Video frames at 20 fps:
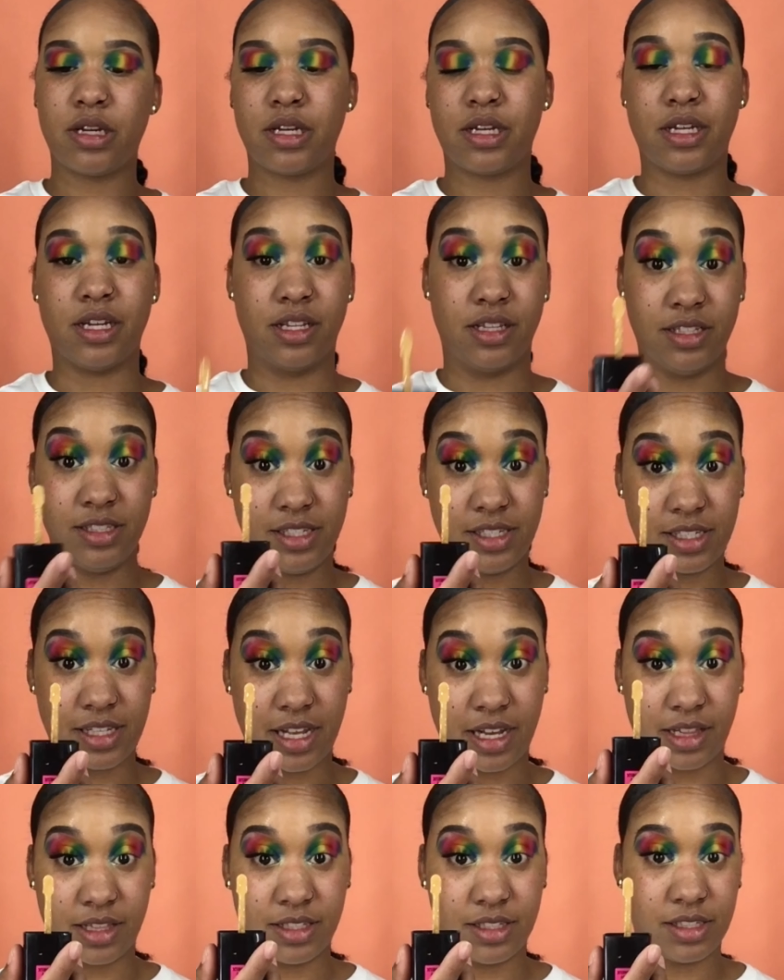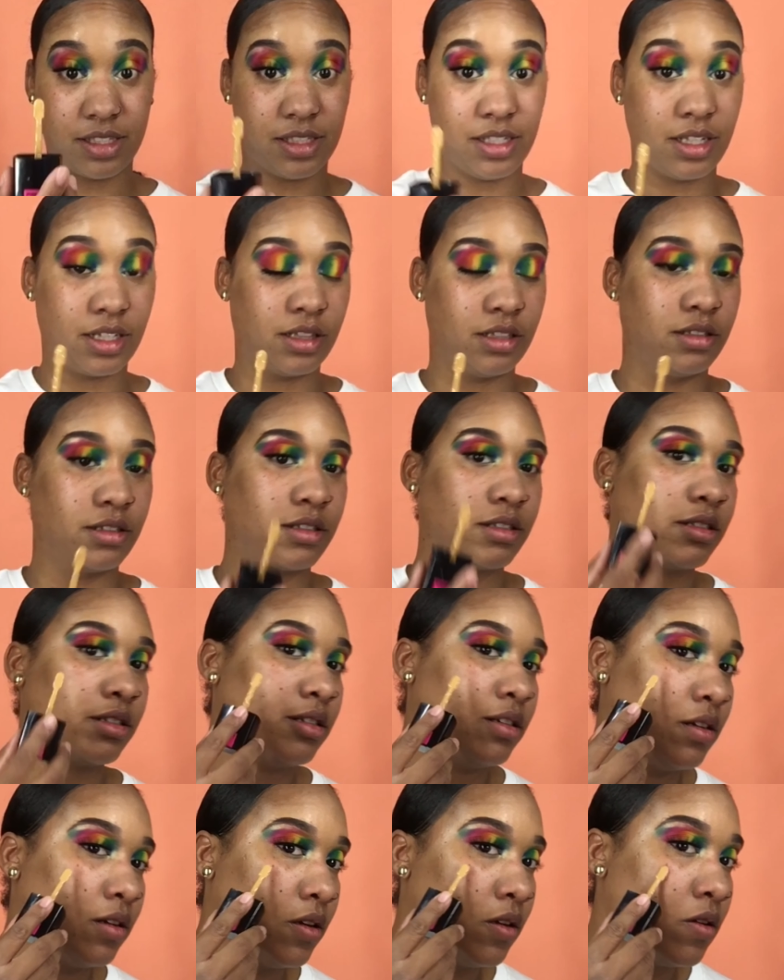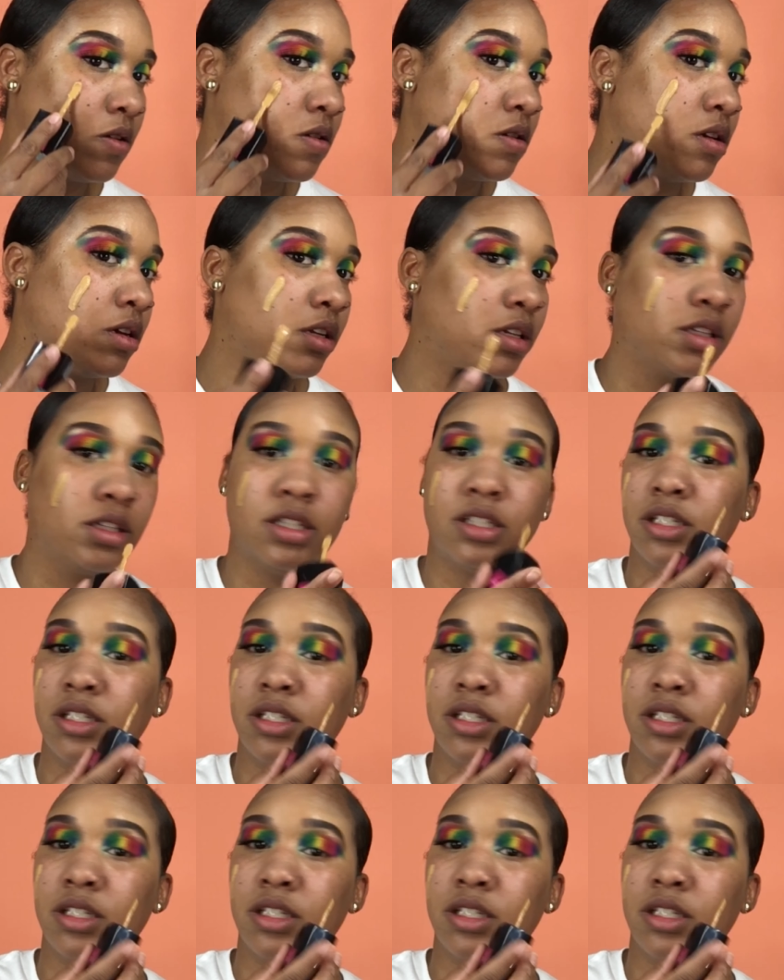And this is how this stick looks. This